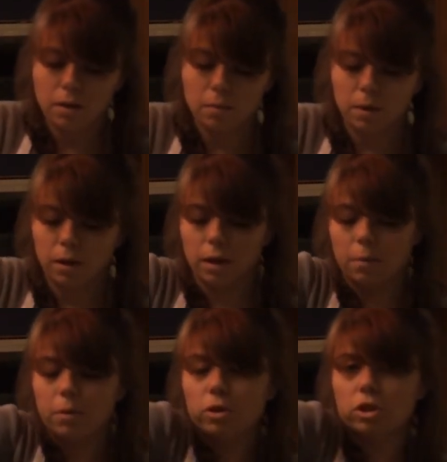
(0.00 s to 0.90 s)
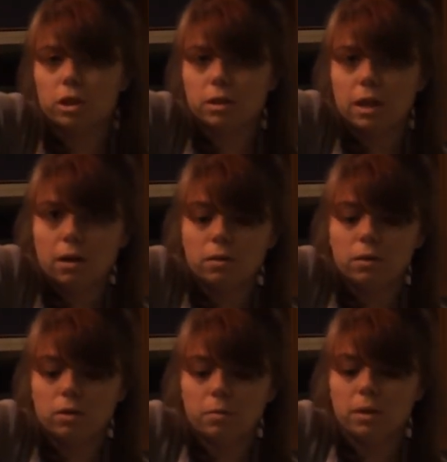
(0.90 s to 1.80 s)
But yeah, pushing it down a
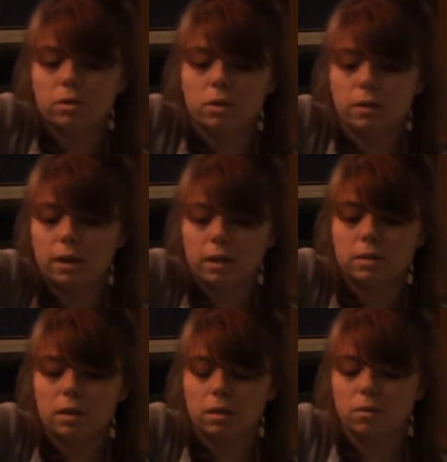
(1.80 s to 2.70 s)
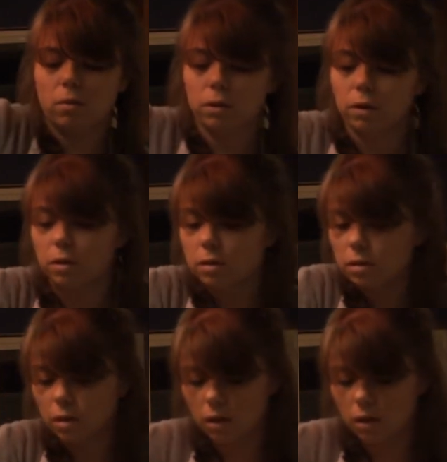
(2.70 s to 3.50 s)
little bit so it gets in the corners.